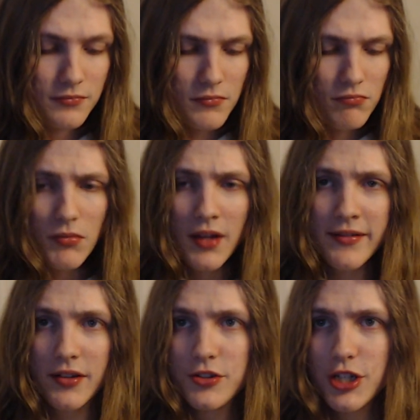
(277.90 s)
It's
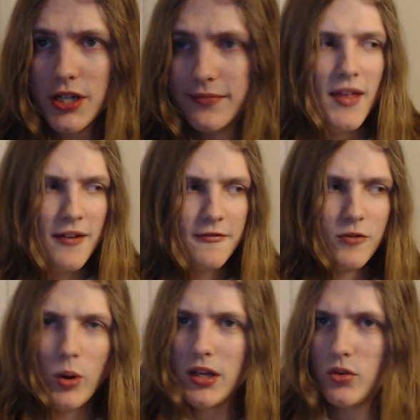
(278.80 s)
good shit. That
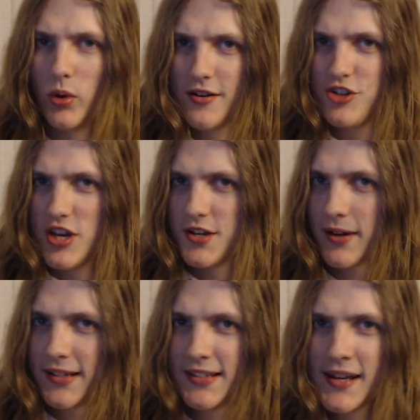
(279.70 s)
void where gender
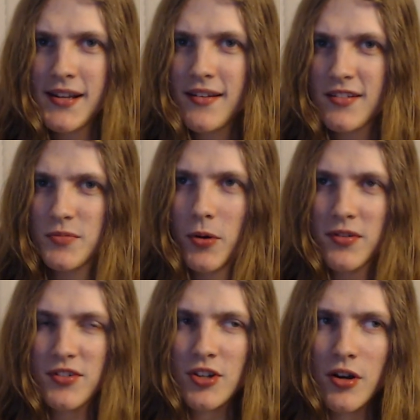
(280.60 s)
identity is
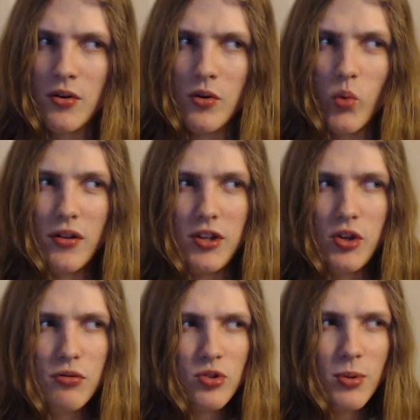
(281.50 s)
supposed to go will
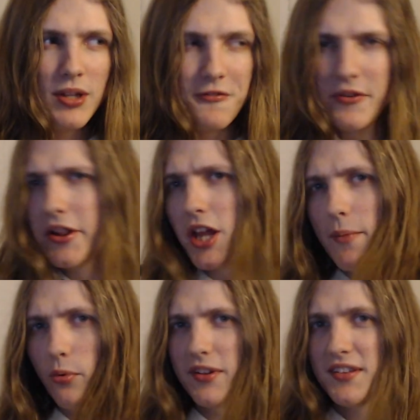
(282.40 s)
usually fill up
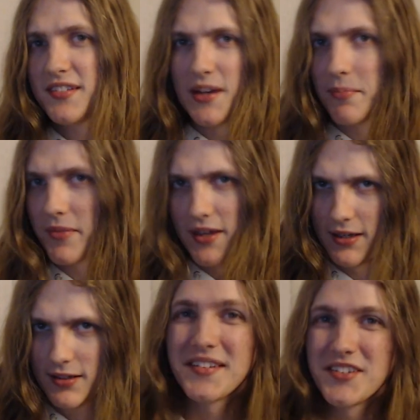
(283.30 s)
with
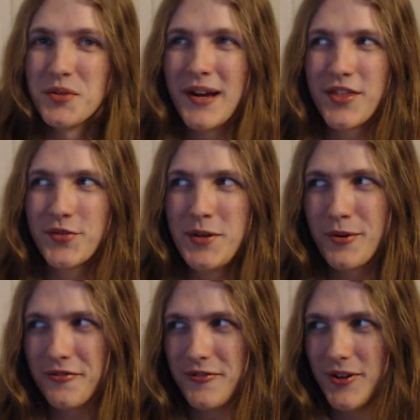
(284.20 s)
something. So my 3
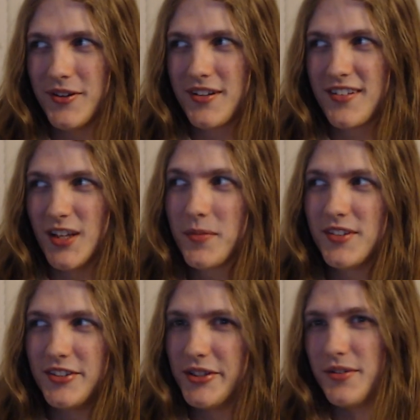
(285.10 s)
preferred
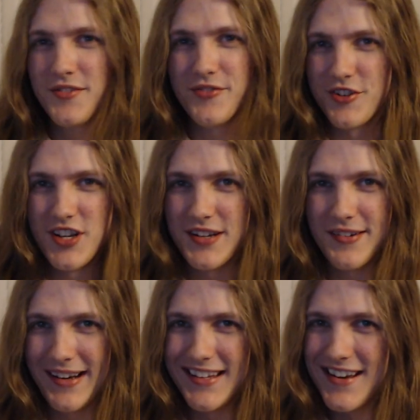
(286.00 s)
substitutes for gender
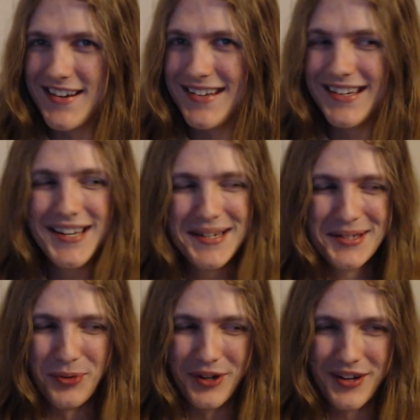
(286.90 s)
identity
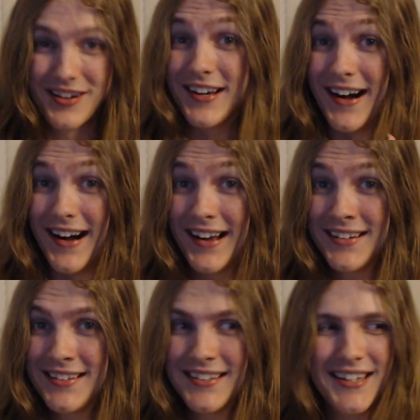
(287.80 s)
were
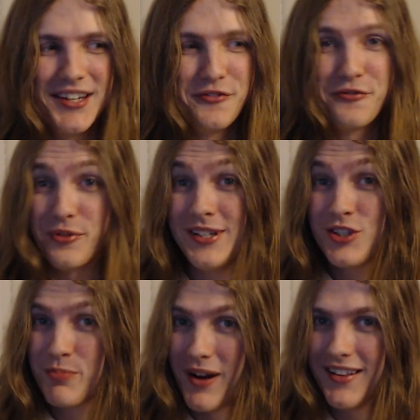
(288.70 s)
God,
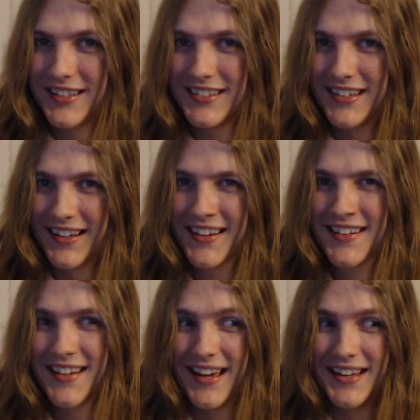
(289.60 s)
fringe politics,
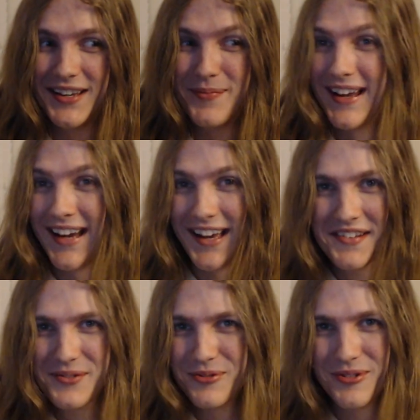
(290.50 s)
and my high
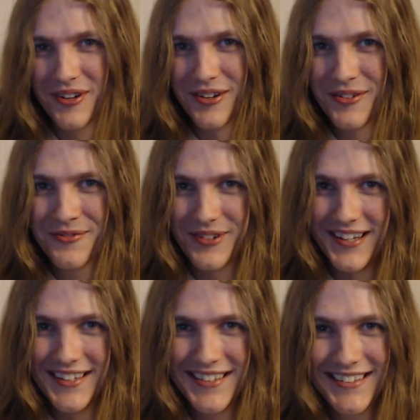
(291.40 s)
school
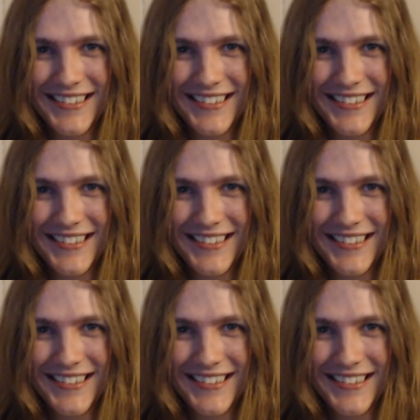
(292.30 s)
girlfriend.